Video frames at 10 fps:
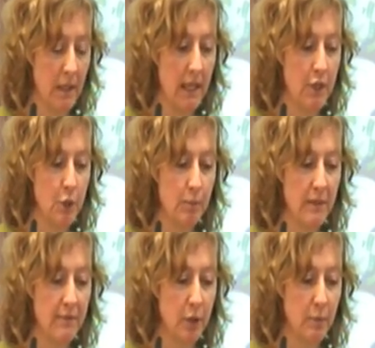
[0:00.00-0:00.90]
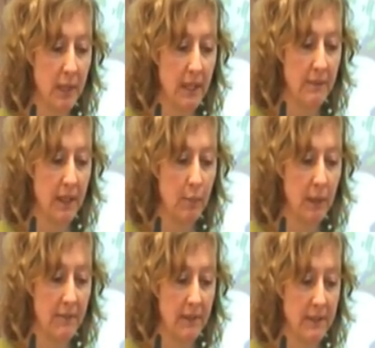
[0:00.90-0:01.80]
It should be informed by
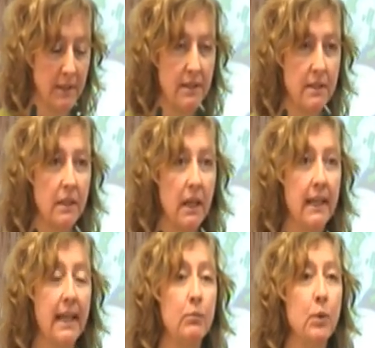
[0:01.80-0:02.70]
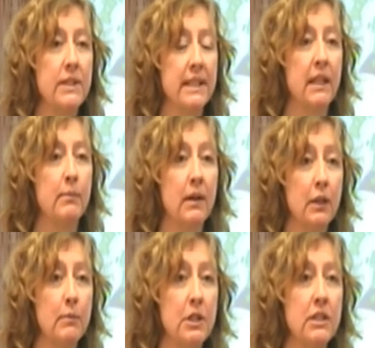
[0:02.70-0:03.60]
available evidence, and again we were saying
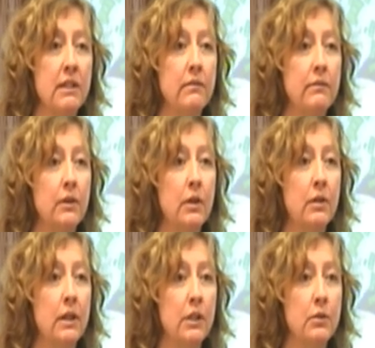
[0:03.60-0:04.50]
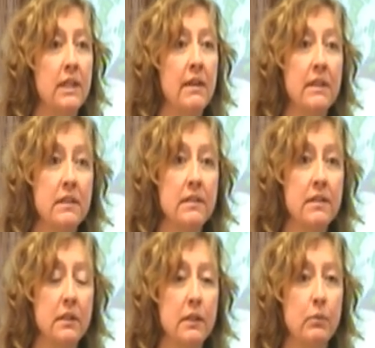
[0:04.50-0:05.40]
about commissioning for using
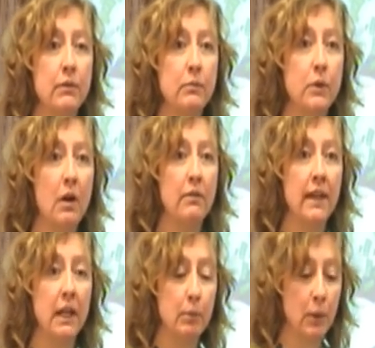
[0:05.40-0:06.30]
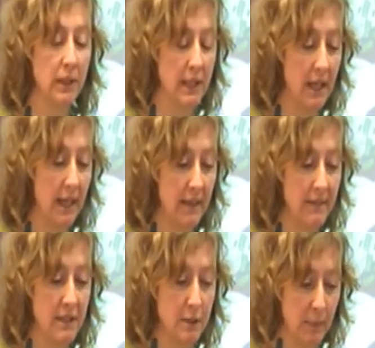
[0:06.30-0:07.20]
evidence that we've got available. Again,
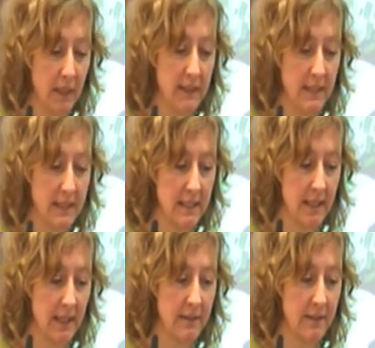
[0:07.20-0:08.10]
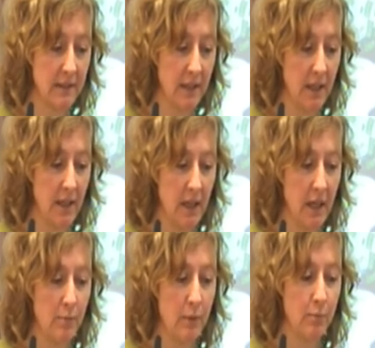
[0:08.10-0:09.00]
this is building into that
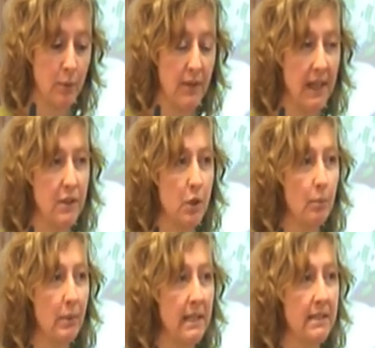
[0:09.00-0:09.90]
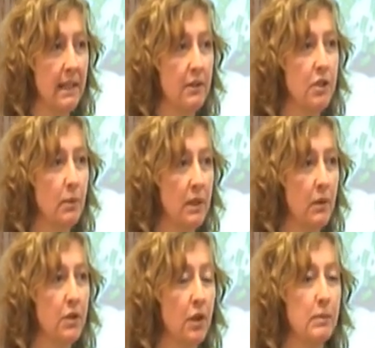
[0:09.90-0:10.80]
and provide its own baselines, so we know
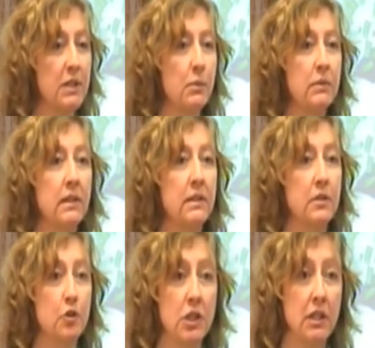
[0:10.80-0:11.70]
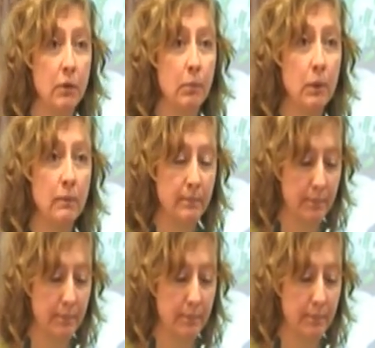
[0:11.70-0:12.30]
it's got to be something that's achievable.